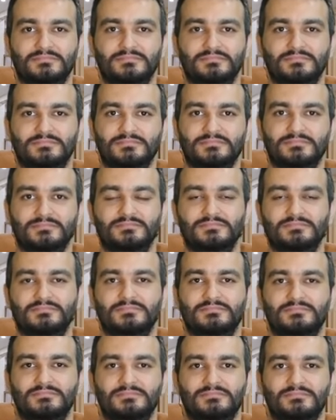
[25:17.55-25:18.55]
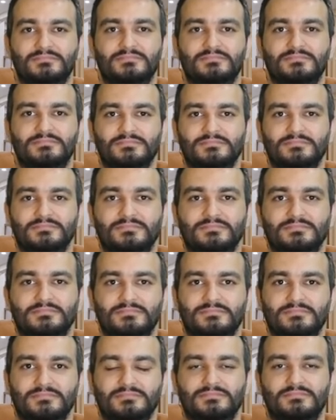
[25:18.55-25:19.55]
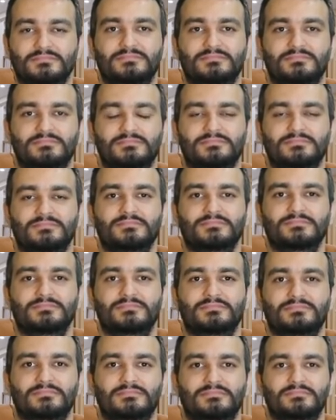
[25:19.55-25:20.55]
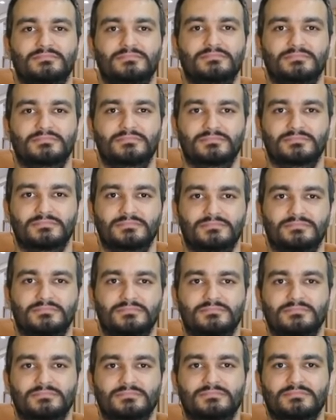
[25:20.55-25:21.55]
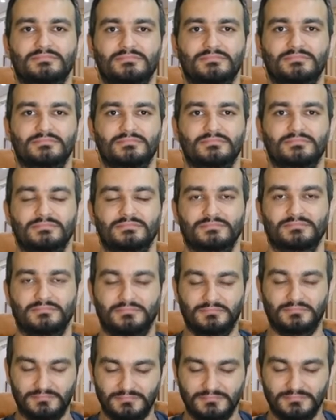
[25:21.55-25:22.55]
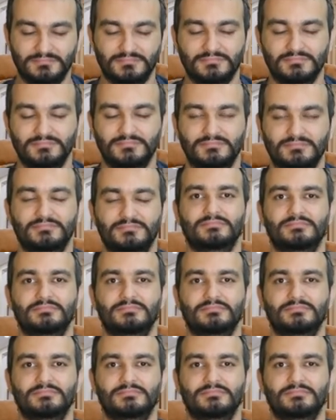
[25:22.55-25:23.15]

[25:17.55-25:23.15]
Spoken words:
This person isn't speaking.